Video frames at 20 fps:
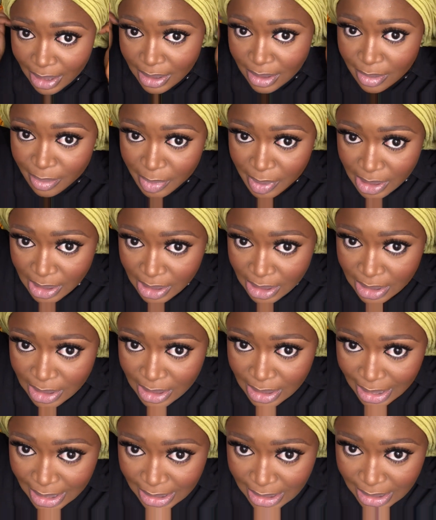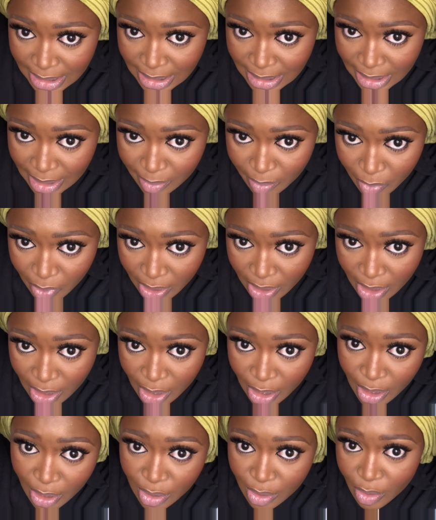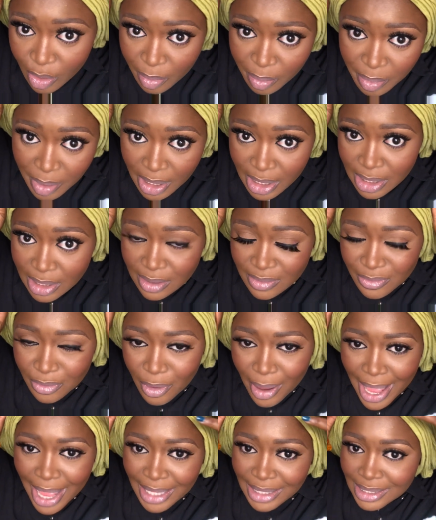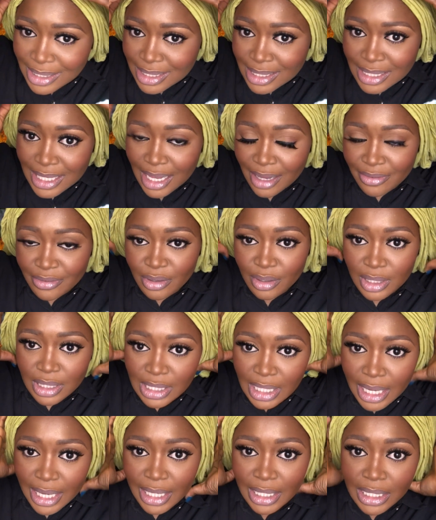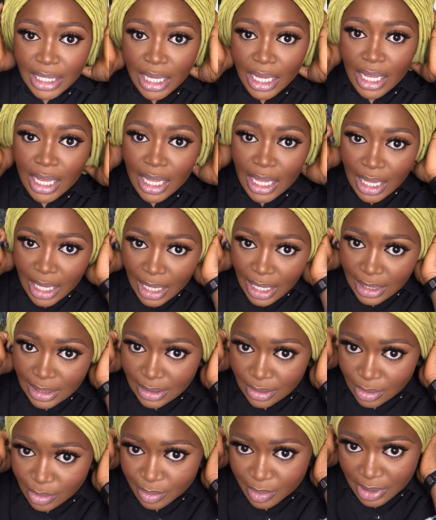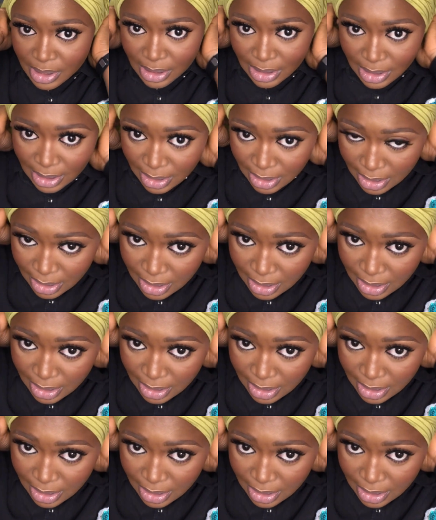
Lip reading: to be neat, that's the same way your base for any scarf you're tying has to be neat.